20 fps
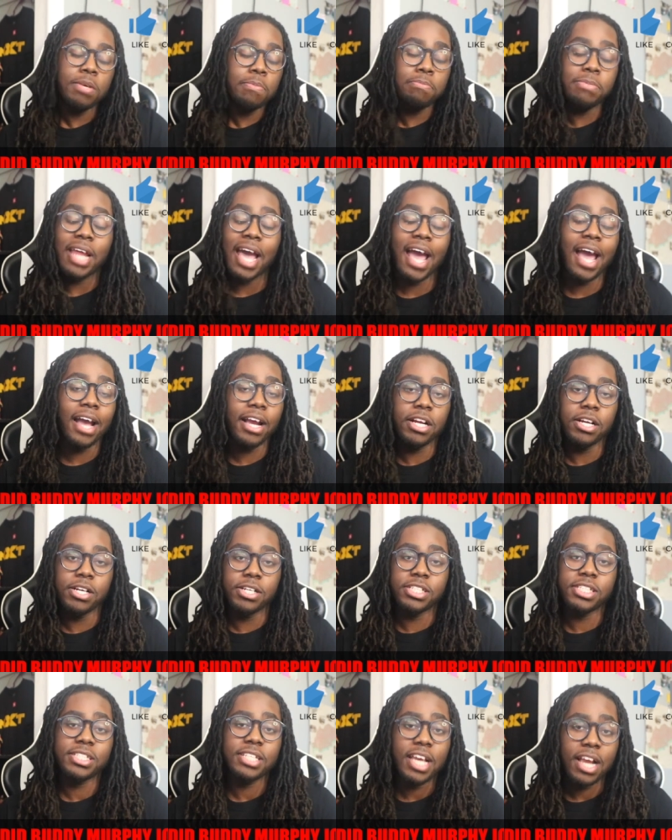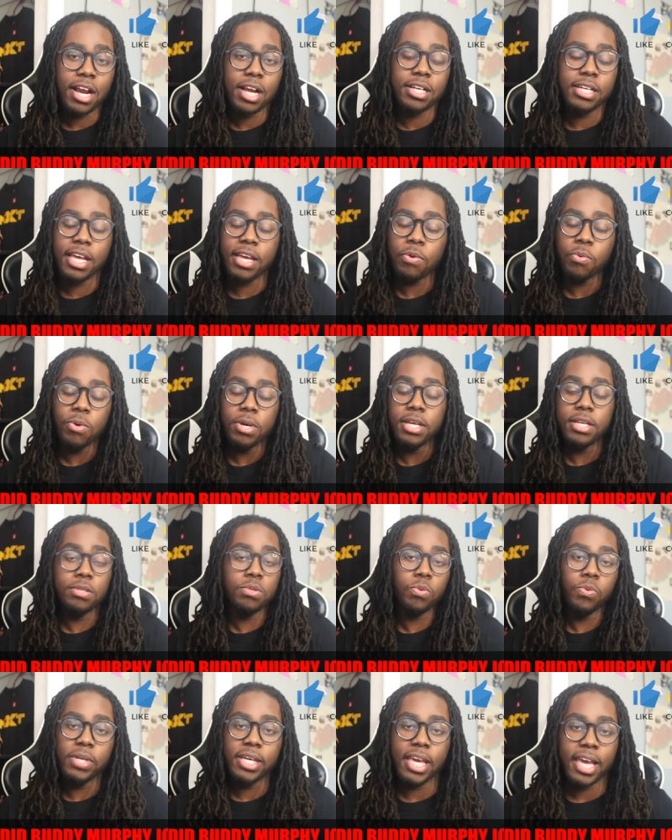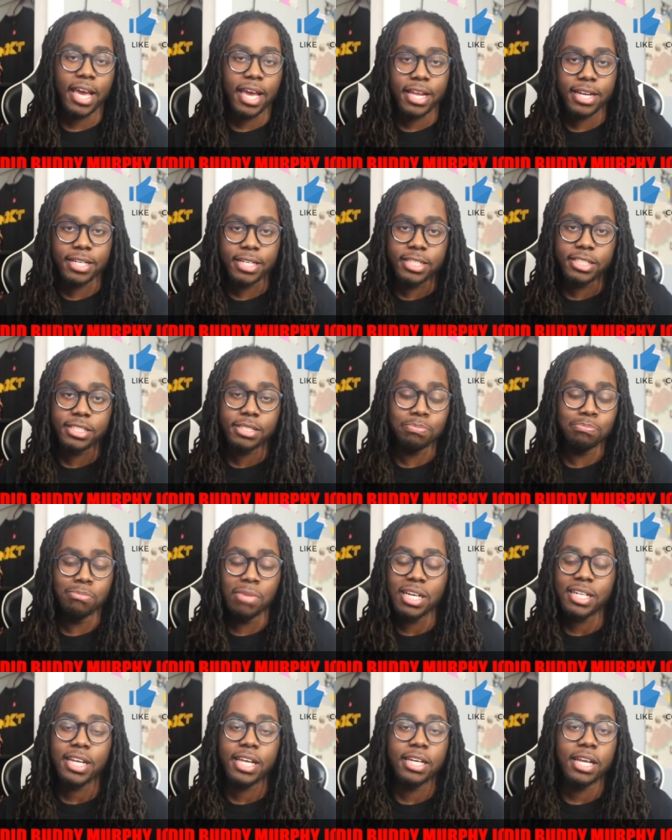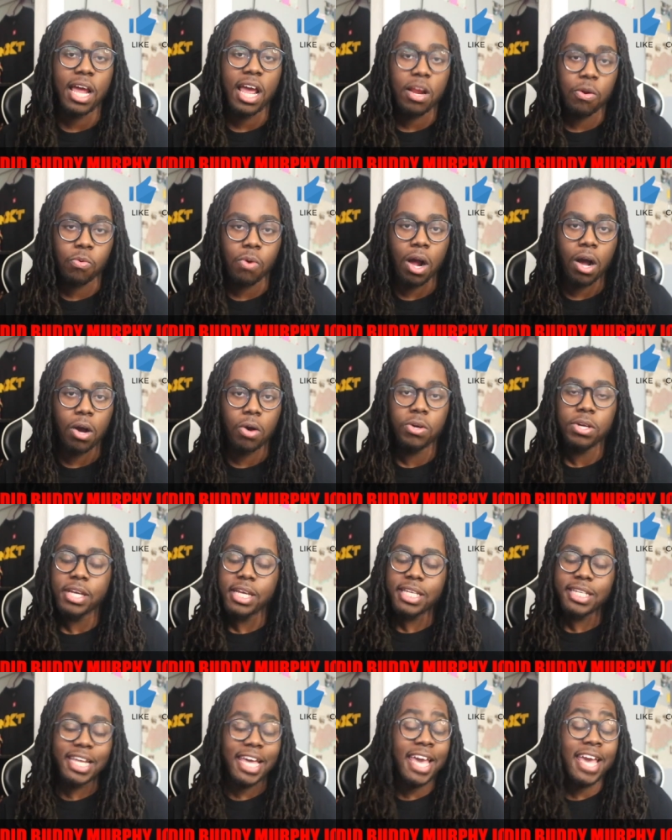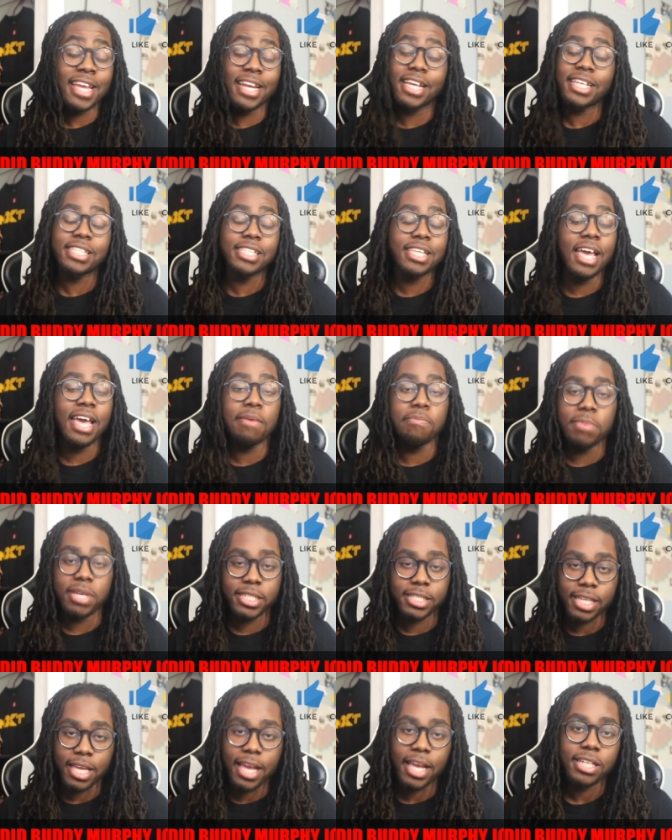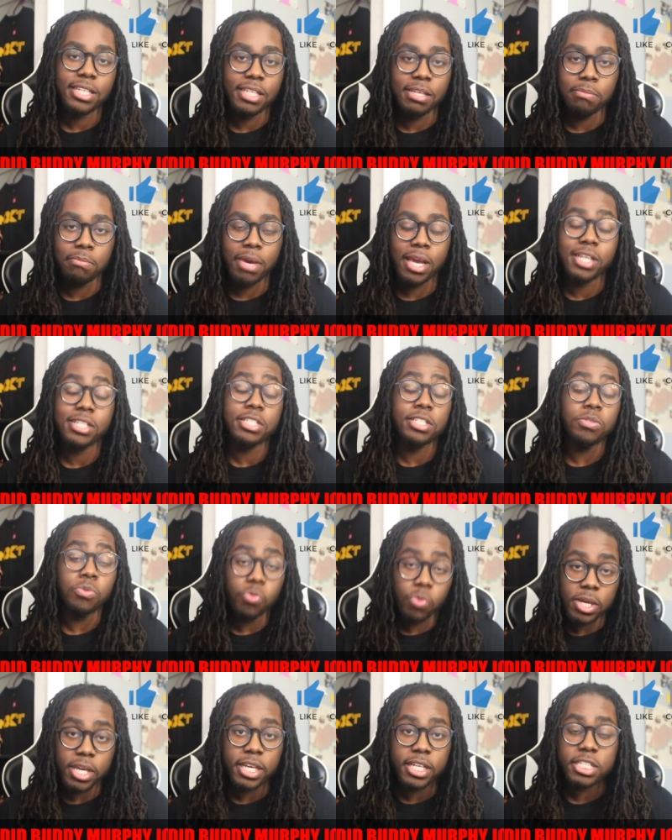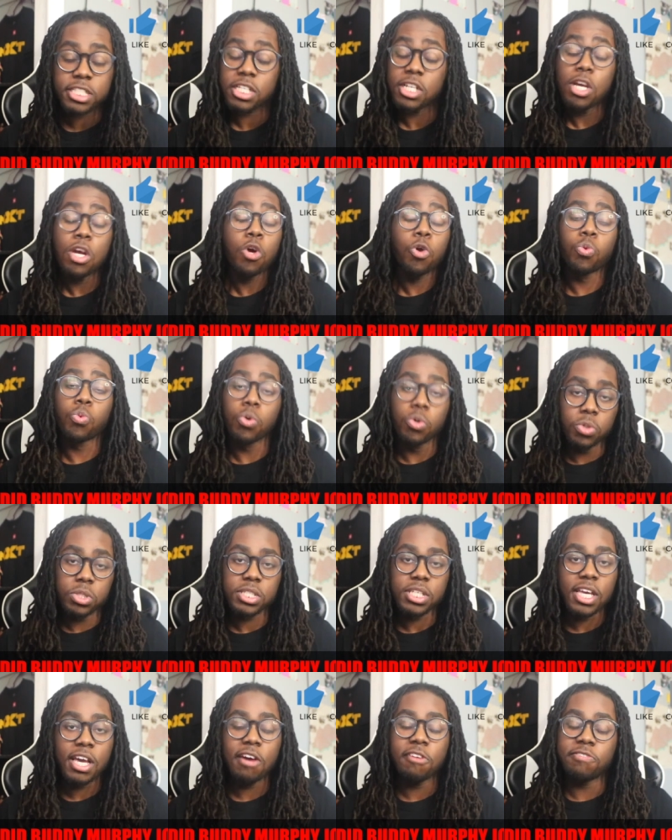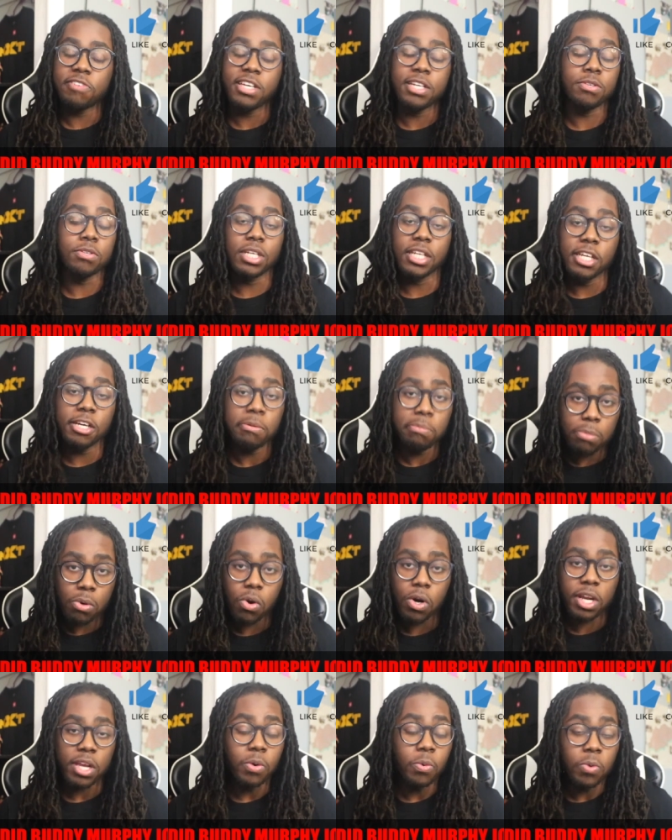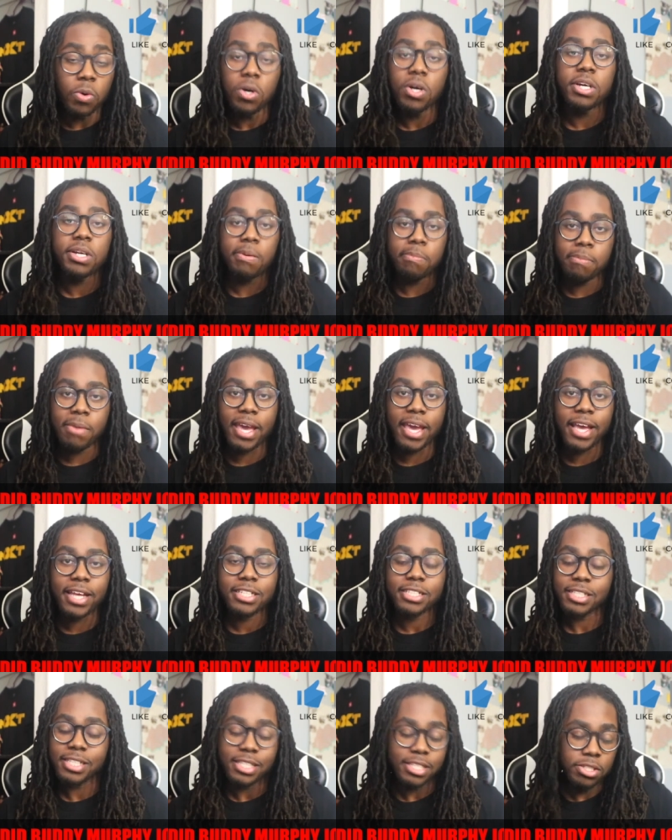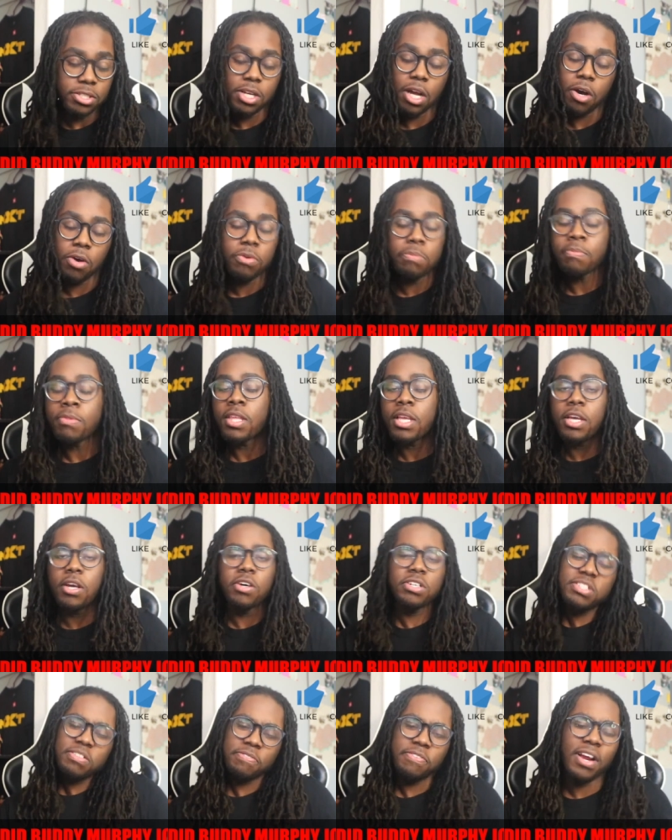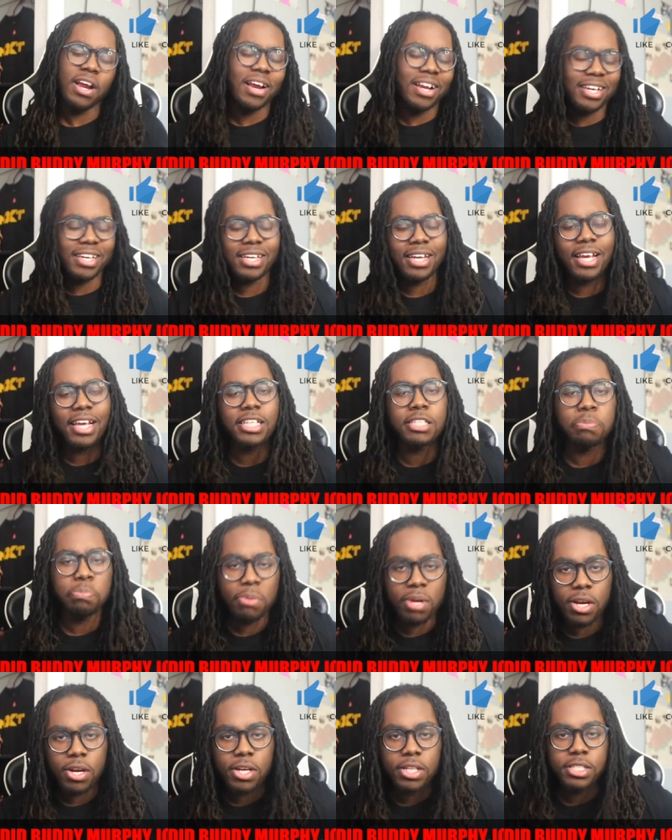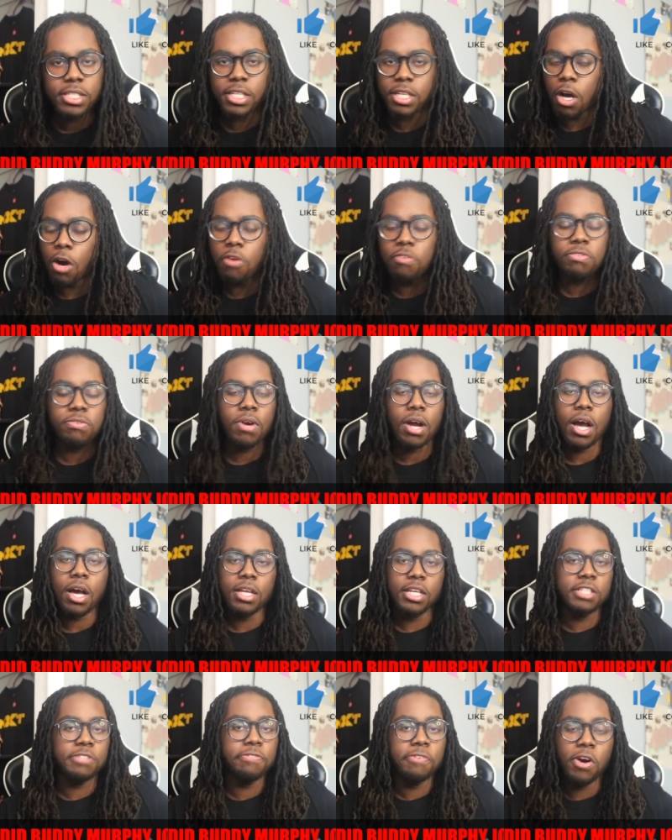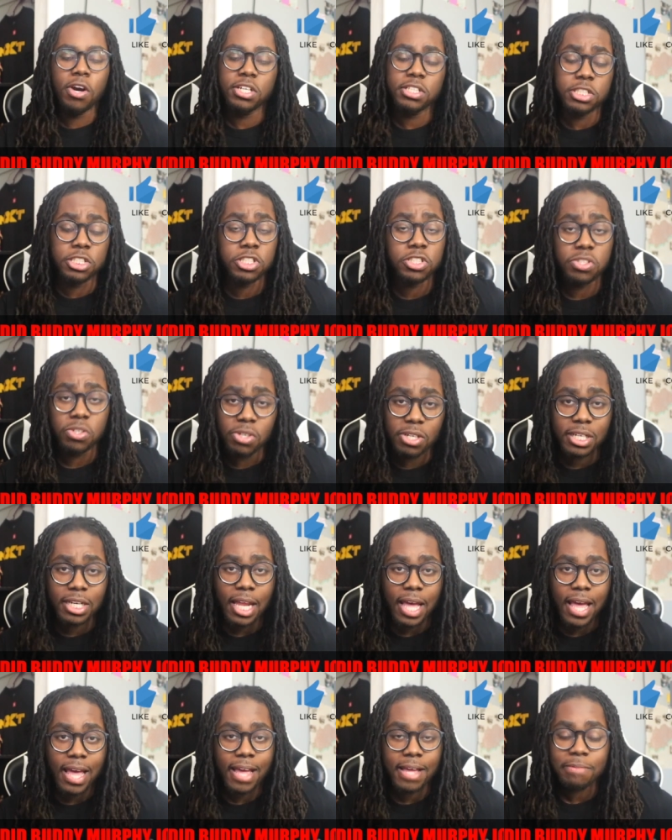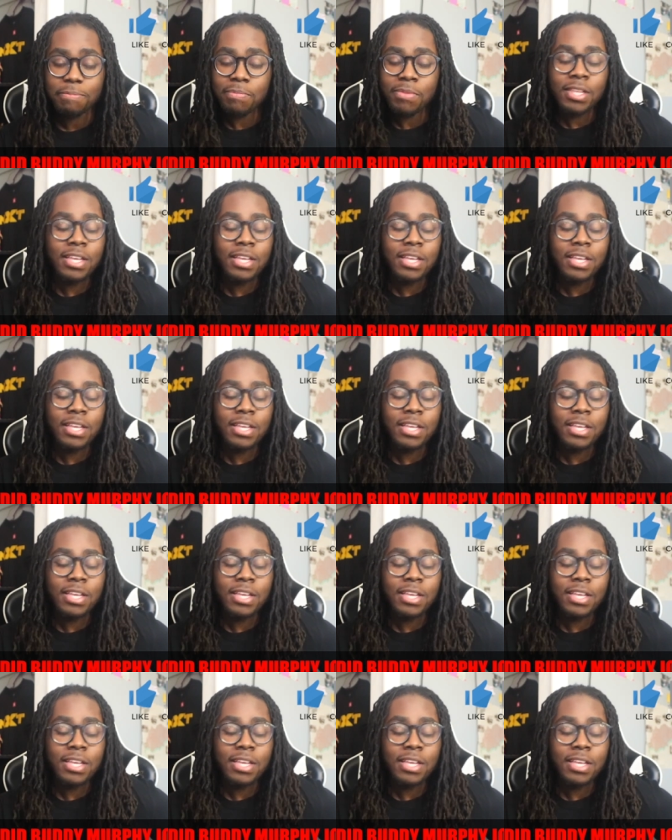down here Saturday when we had this Monday Night Raw. They had that same mixed tag team match in which Rusev and Liv Morgan won the match, and it was a very good experience. And overall, as far as the storyline,